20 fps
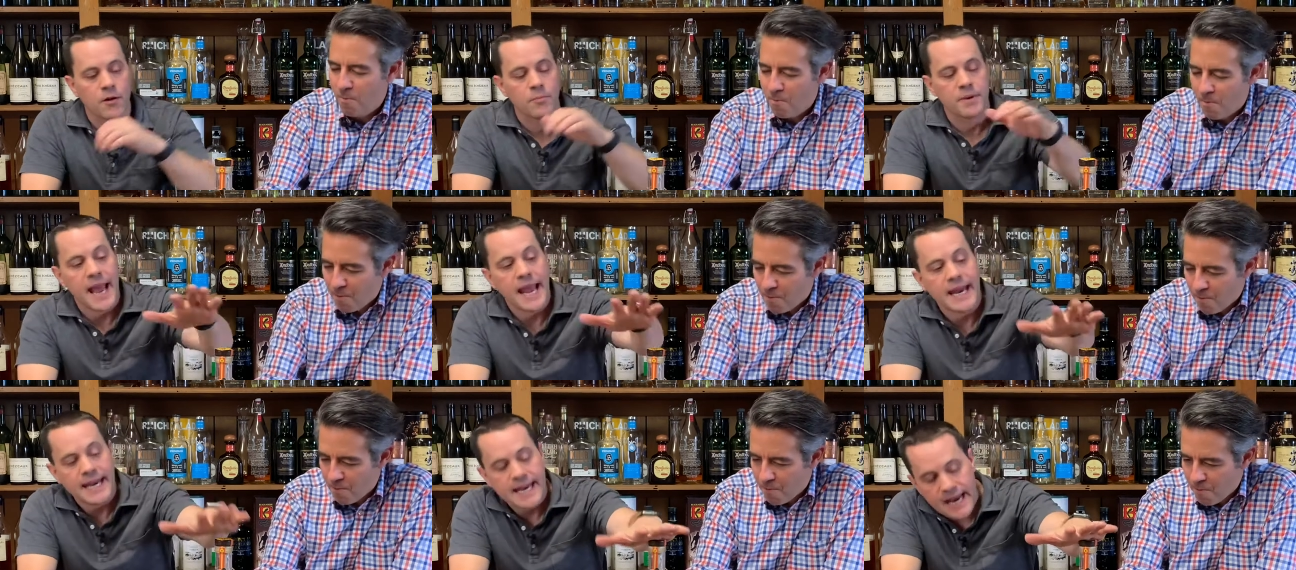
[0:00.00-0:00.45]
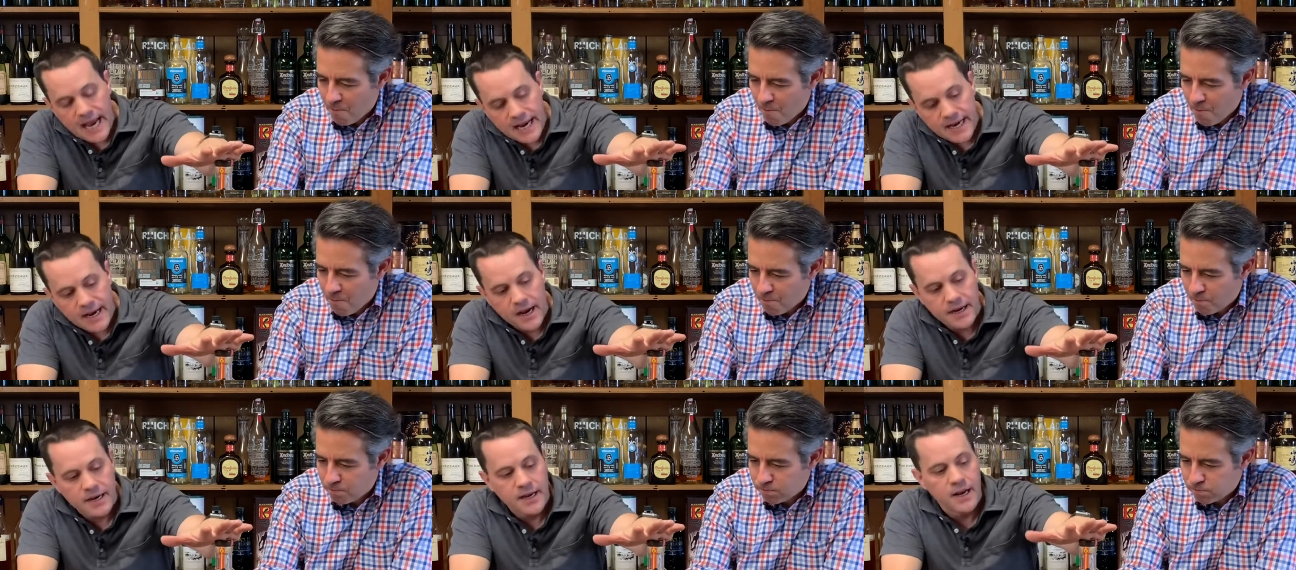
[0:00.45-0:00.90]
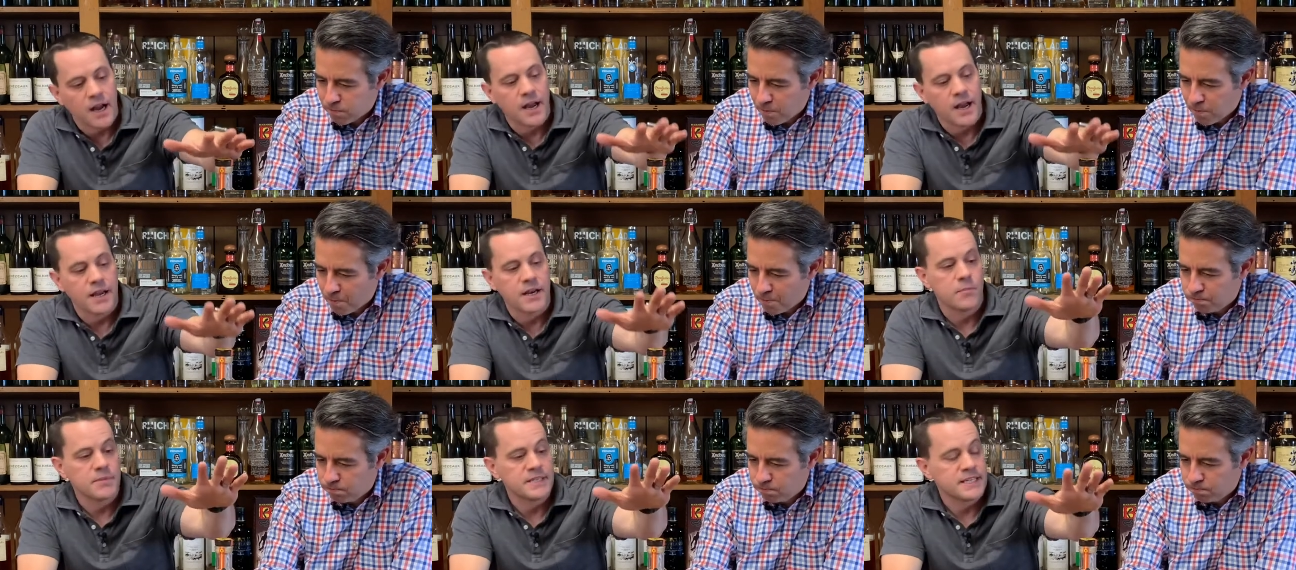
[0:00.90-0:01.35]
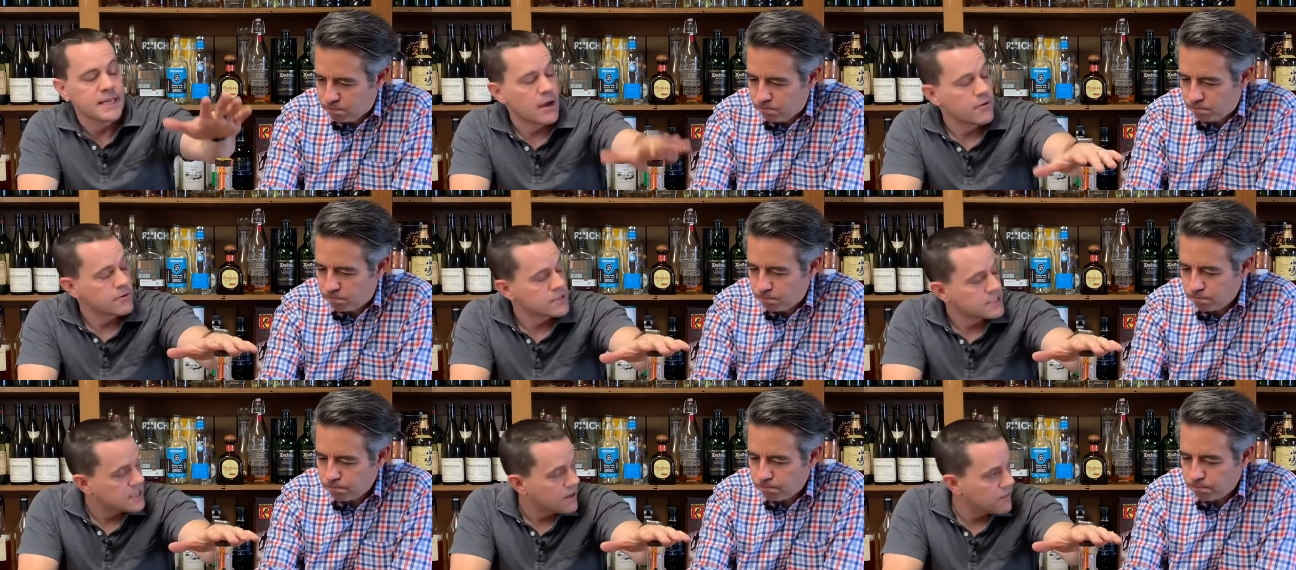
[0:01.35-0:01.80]
Speaker 1: be $89.99. It'll be
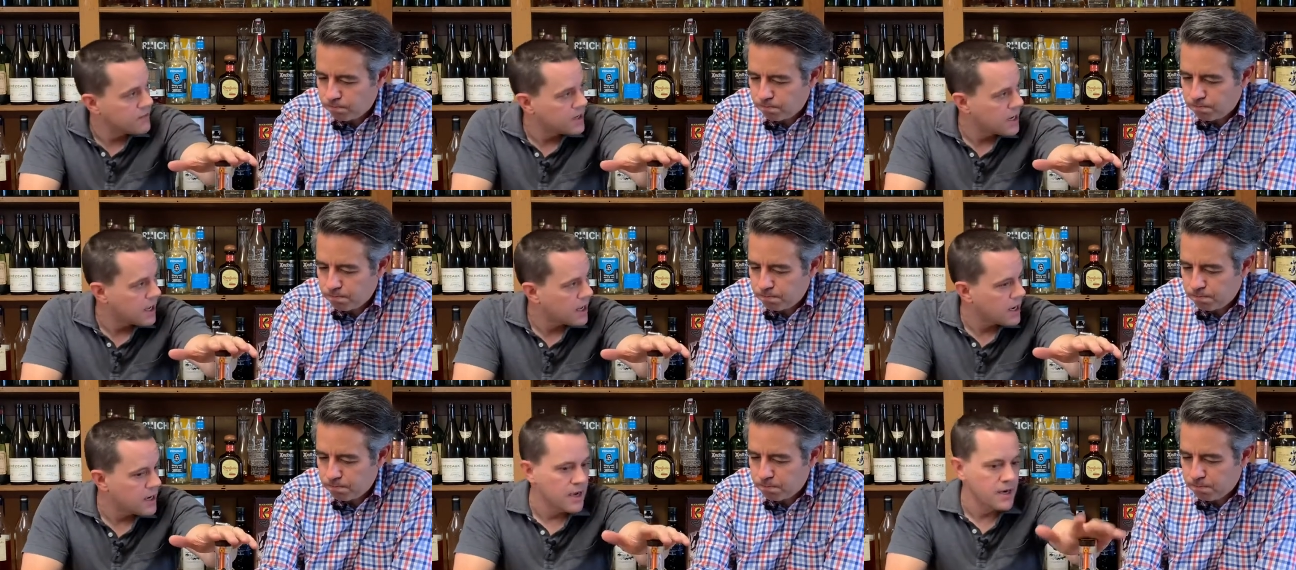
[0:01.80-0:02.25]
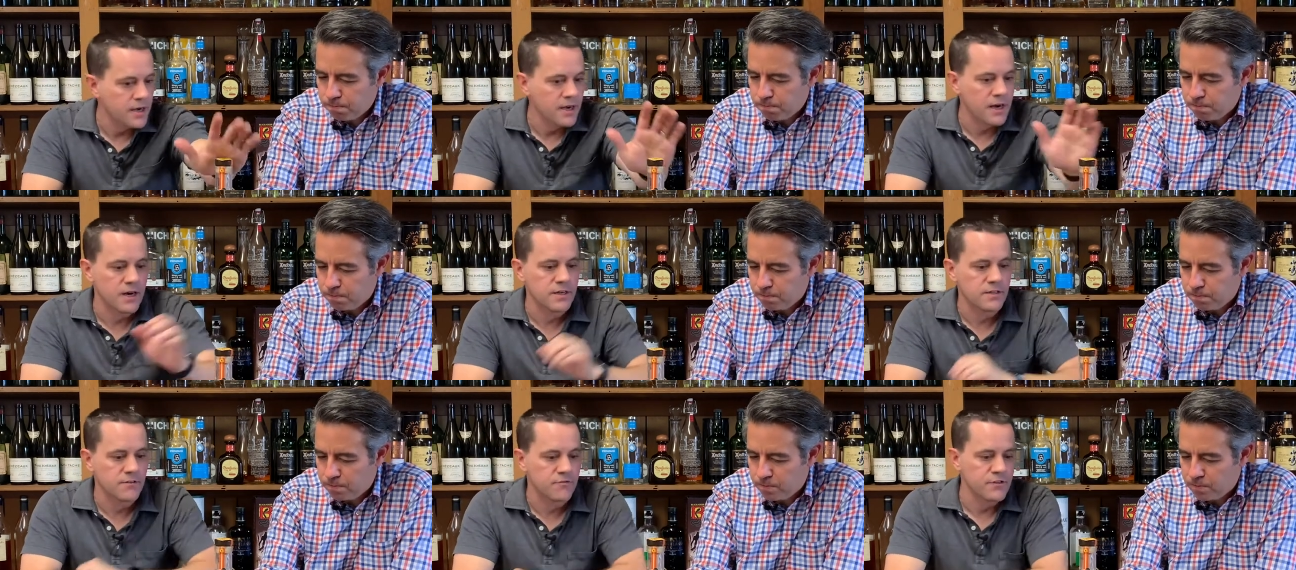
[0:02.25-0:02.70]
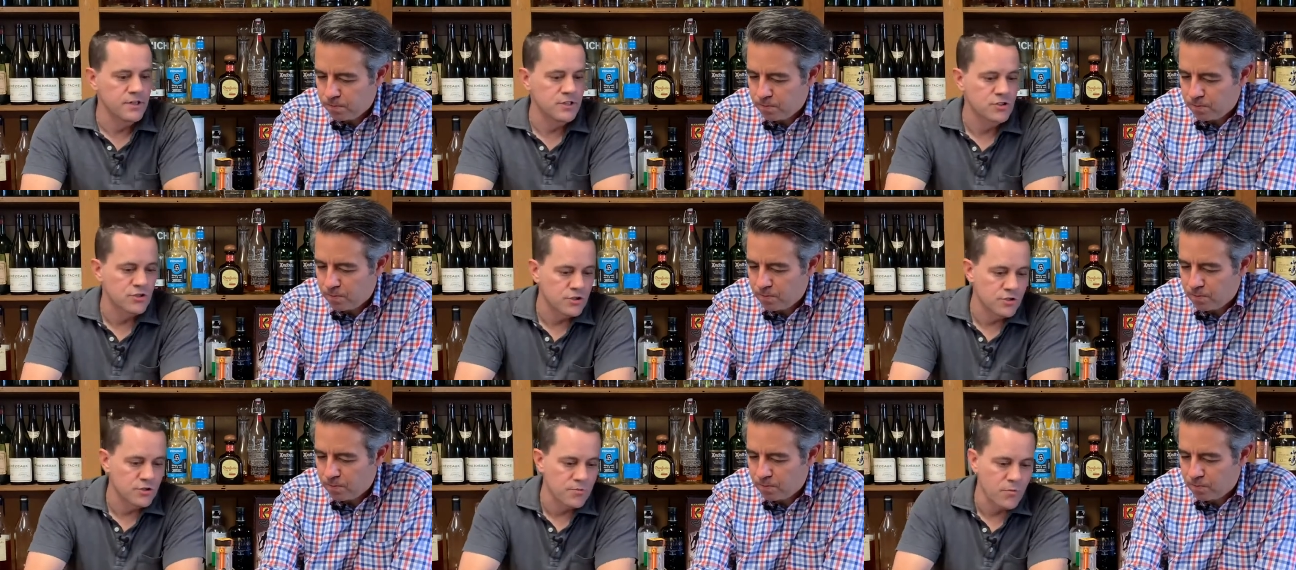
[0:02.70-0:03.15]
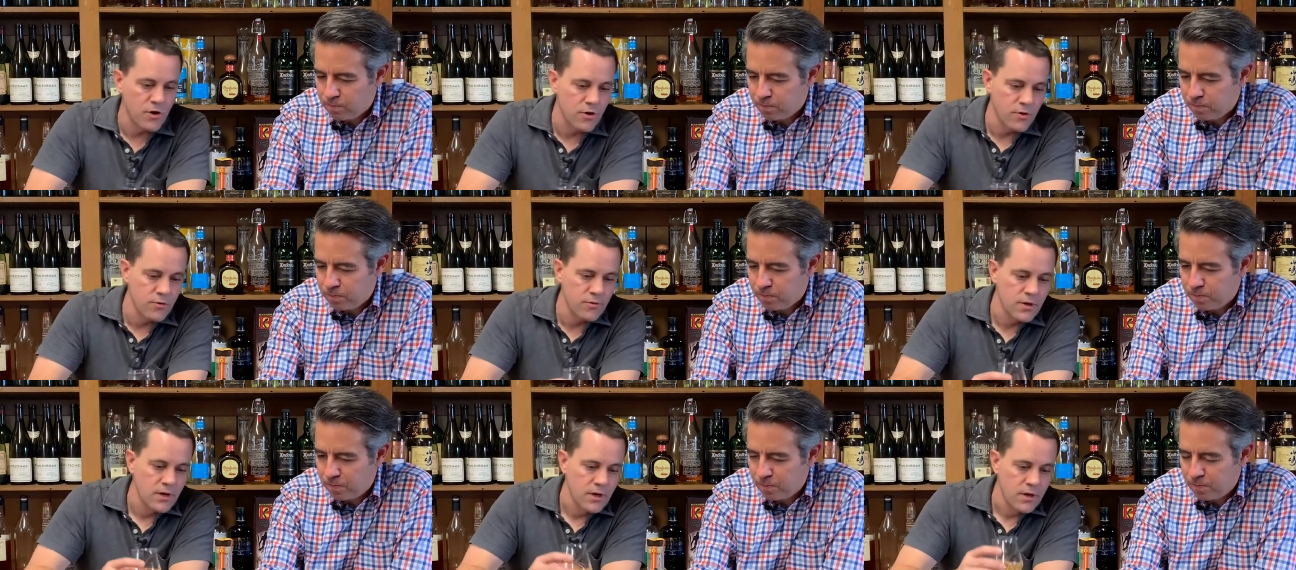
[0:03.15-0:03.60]
down to $79.99 in the feature
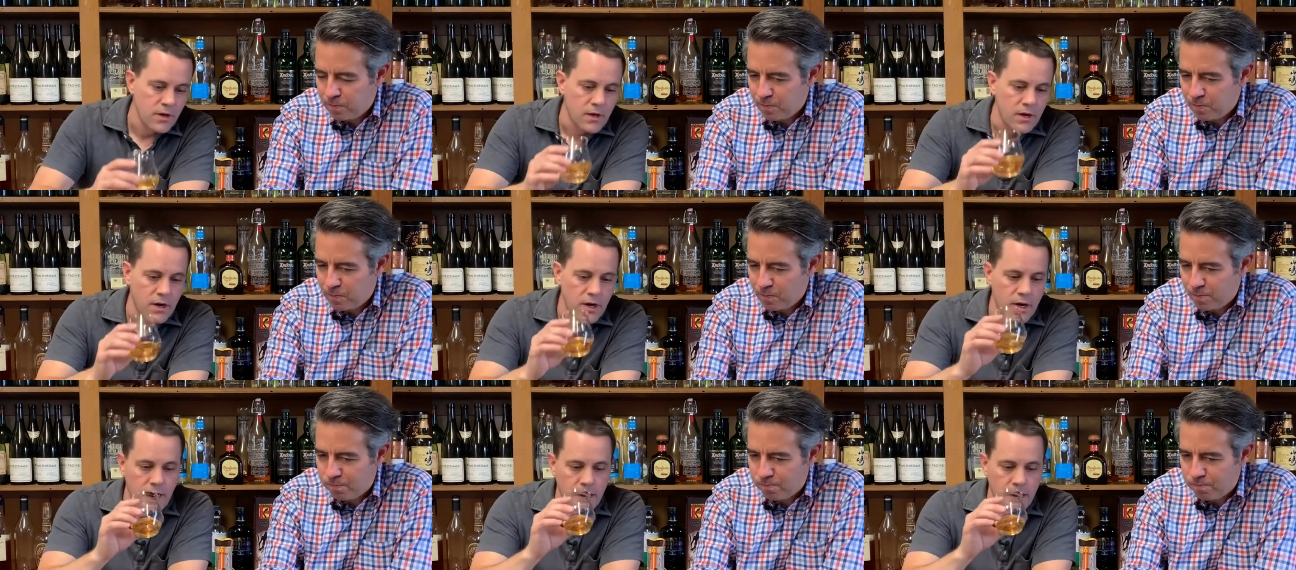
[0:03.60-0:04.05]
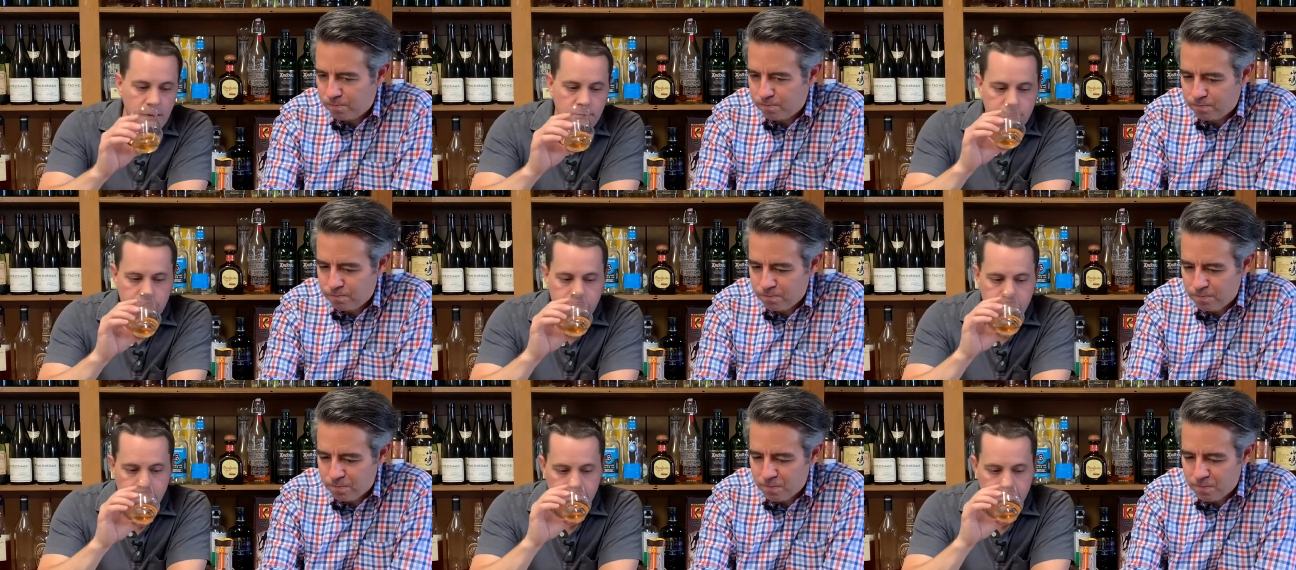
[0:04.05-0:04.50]
tomorrow. Um,